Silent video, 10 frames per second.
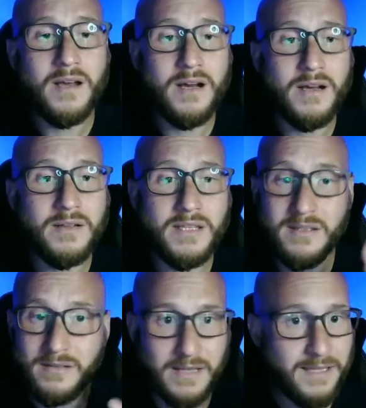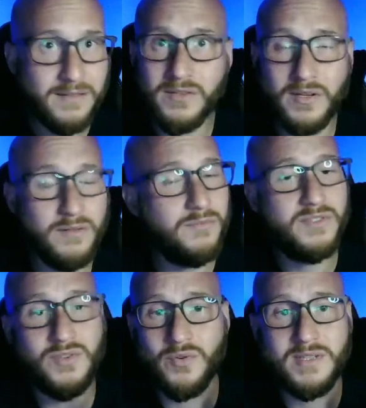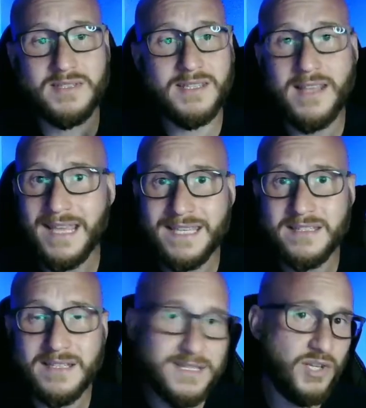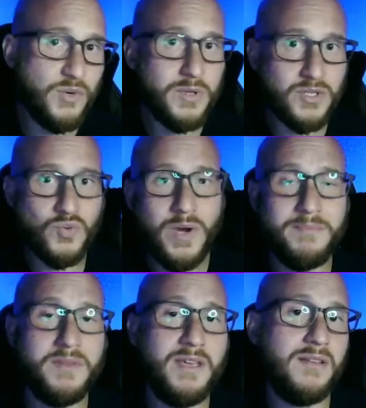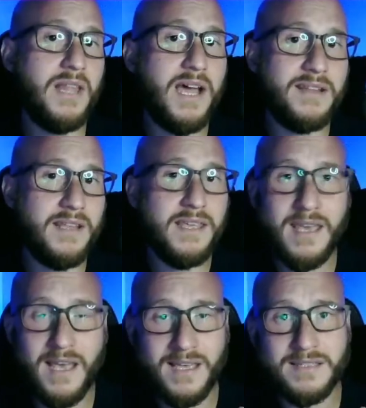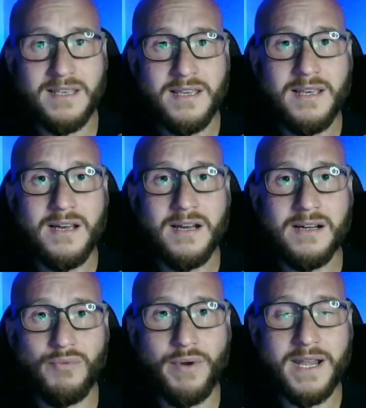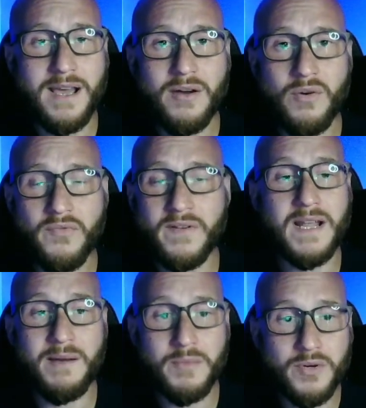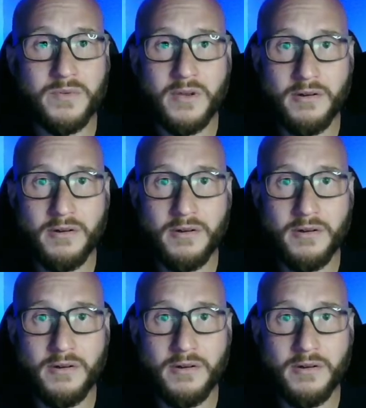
So to see that he's continuing with the Swamp Thing line that he has right now, phenomenal.